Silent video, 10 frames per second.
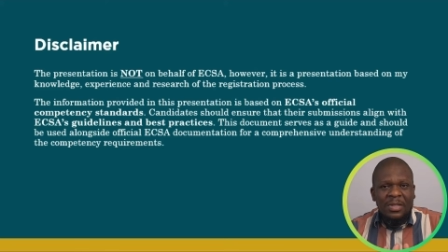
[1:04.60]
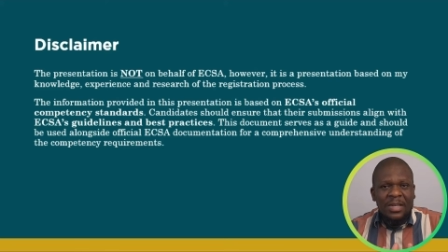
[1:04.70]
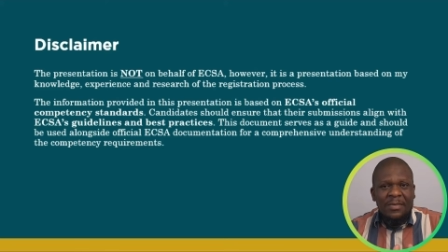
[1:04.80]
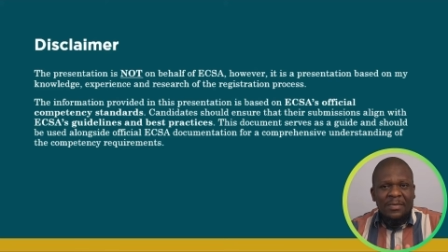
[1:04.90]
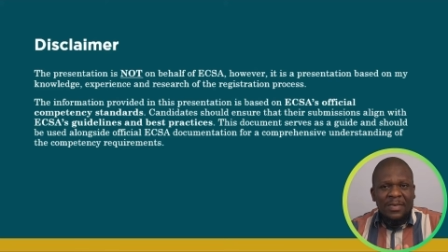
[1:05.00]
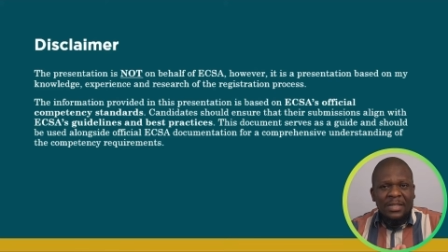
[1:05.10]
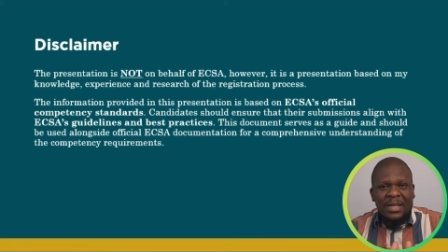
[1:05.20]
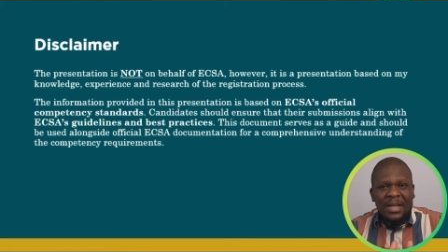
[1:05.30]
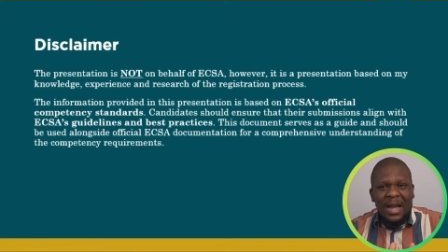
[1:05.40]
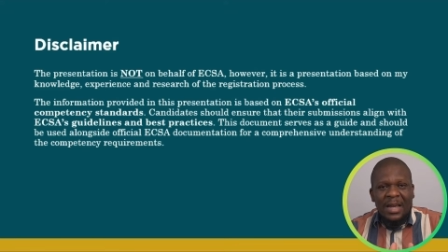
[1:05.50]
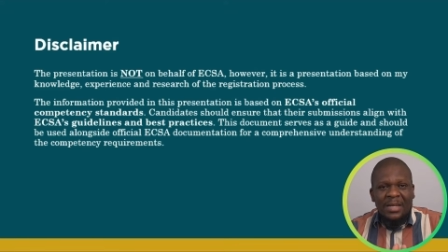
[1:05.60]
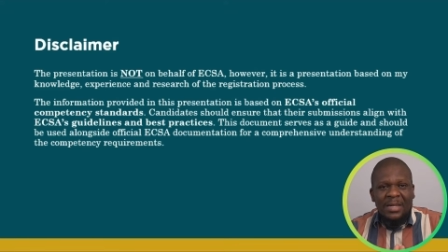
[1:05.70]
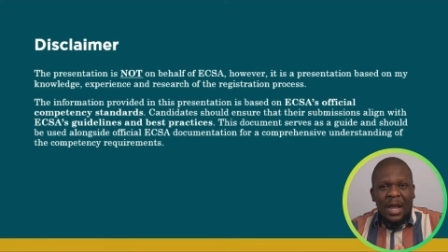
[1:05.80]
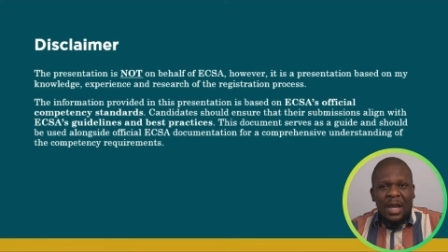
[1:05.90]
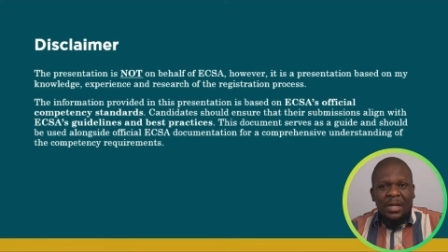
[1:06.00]
serve as a guide
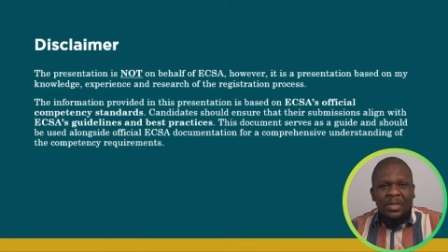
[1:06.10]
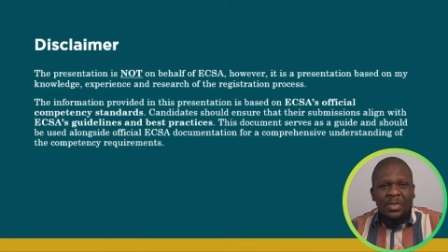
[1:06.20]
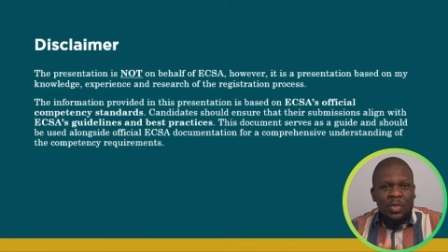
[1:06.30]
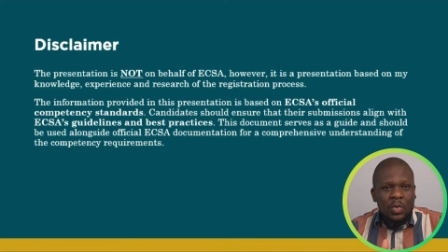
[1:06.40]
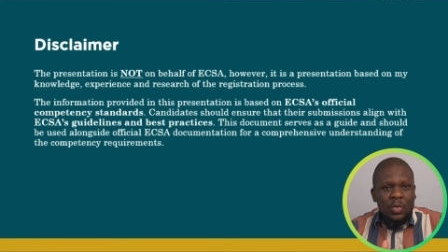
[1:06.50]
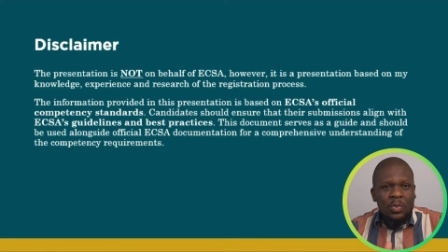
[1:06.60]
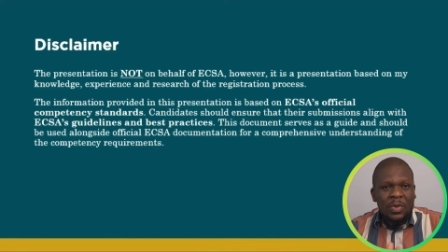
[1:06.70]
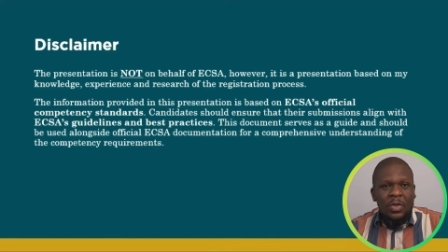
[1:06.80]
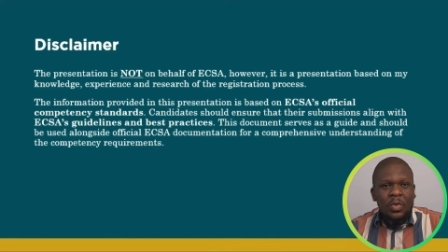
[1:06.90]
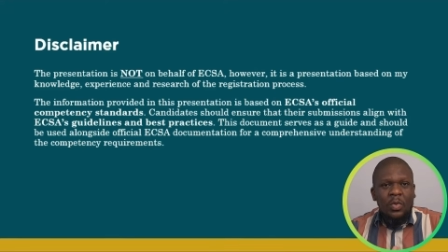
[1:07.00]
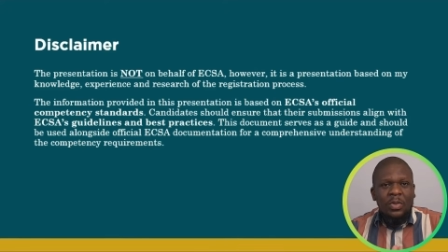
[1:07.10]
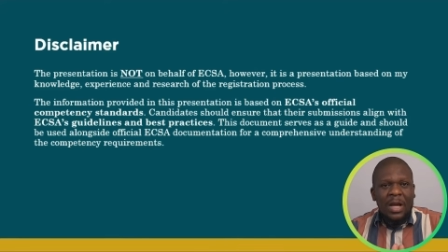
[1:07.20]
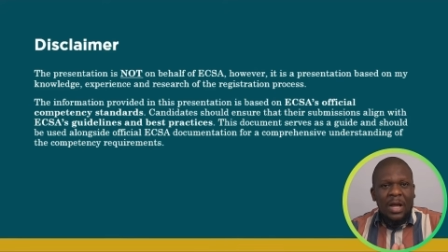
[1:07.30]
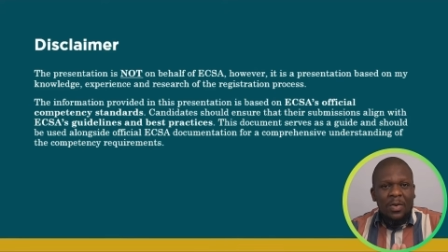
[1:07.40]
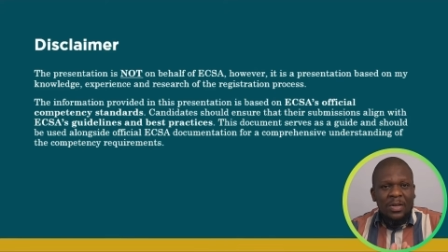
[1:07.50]
and should be used
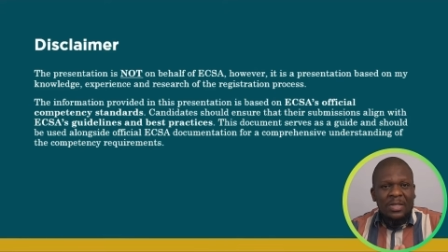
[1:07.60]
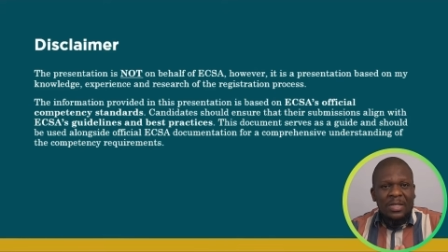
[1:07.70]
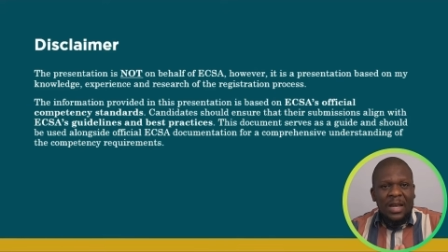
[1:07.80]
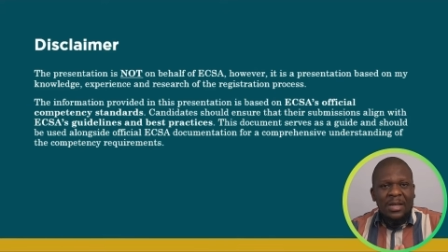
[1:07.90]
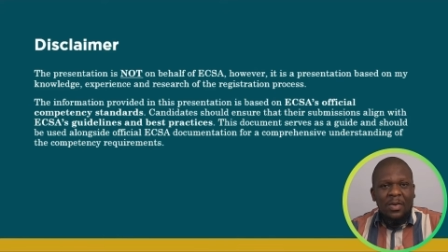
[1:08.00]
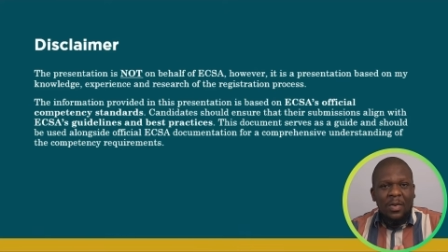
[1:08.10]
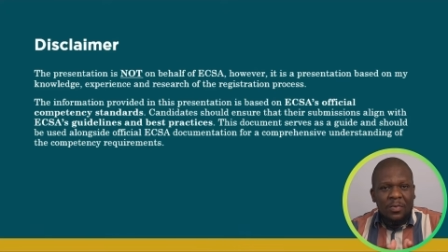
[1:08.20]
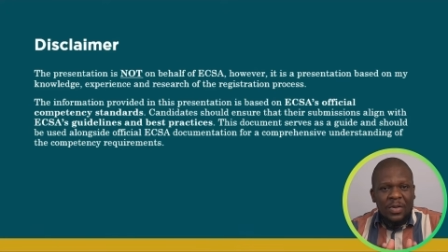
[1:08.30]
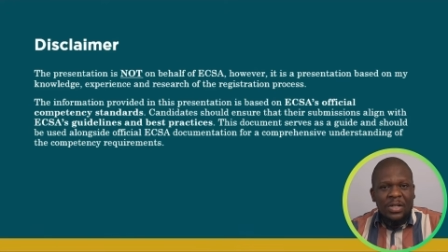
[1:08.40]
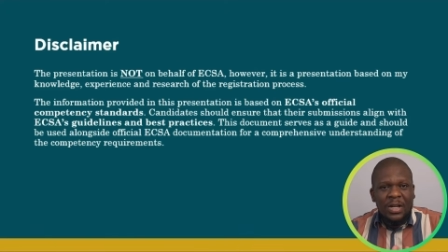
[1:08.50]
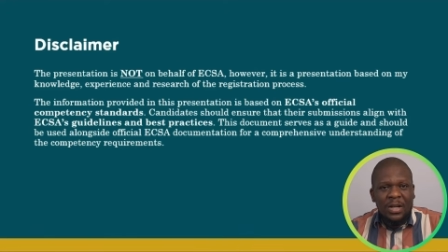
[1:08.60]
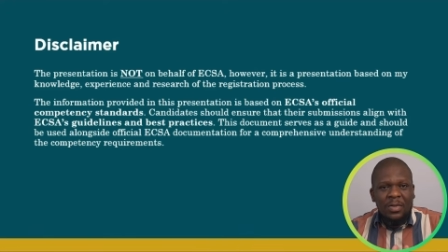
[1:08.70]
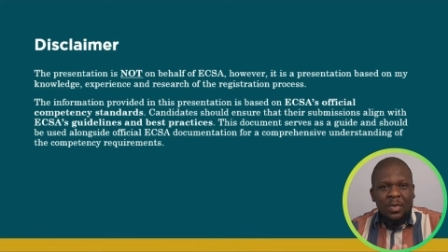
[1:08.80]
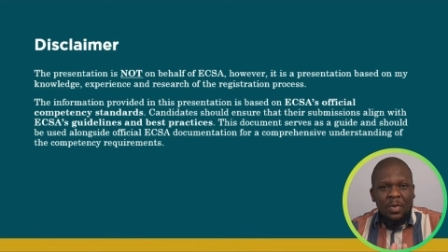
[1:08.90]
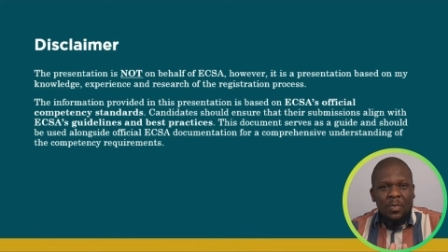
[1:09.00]
alongside the official
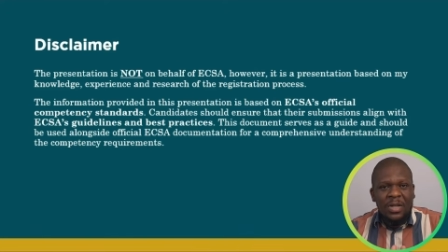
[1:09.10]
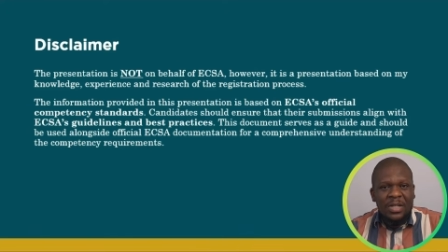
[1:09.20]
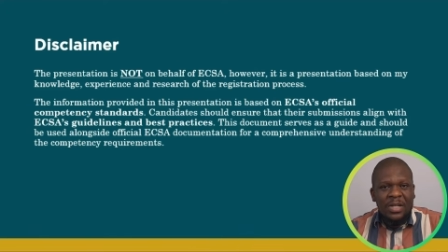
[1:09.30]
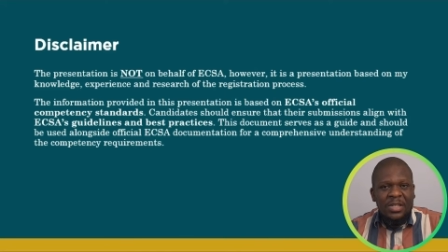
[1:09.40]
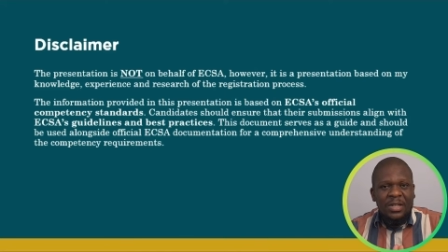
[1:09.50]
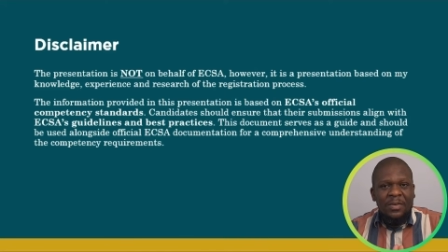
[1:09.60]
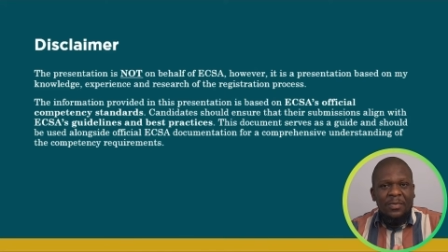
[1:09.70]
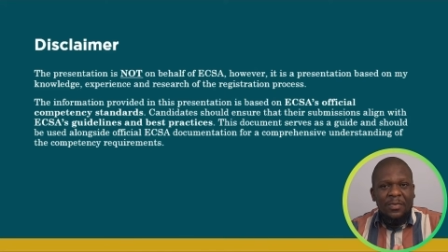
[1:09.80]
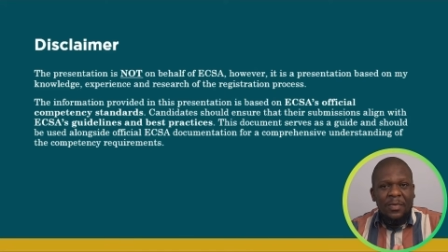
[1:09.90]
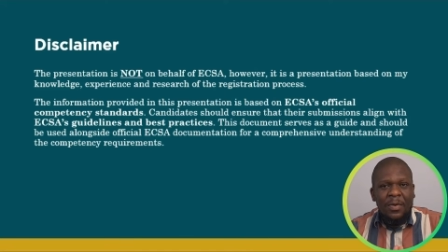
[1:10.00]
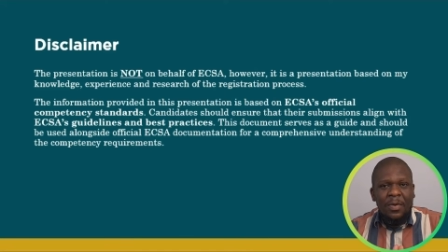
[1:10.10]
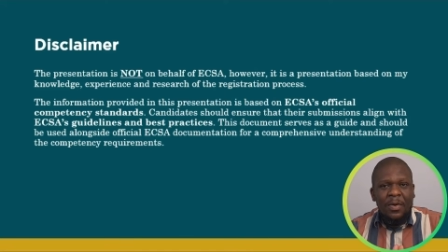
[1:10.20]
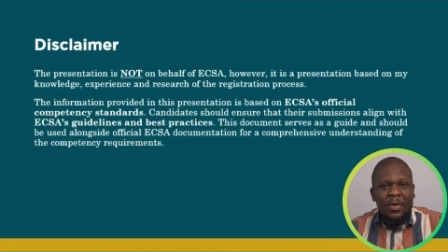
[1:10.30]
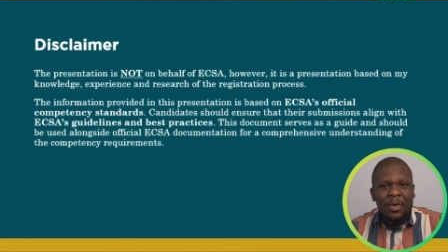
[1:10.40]
documentation for